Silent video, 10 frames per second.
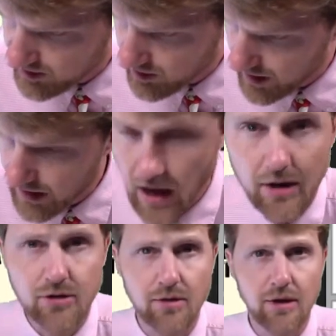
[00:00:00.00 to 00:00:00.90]
me right now
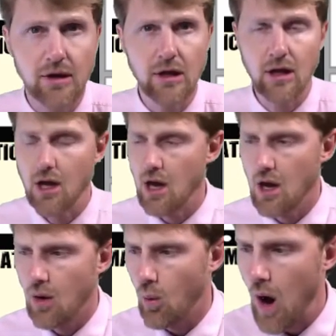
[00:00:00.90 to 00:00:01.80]
and you're thinking,
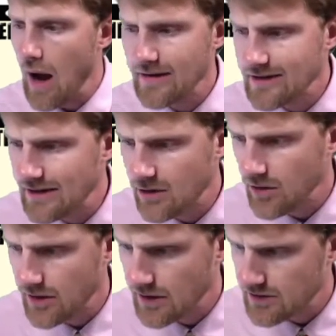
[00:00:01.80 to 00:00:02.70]
why is he
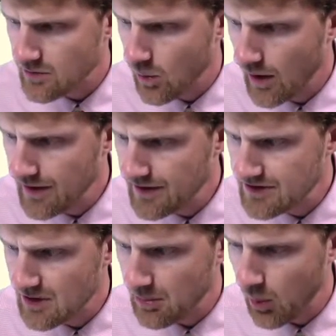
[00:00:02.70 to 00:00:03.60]
doing this? What
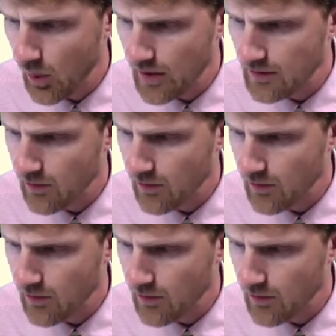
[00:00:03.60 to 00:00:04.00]
is the point?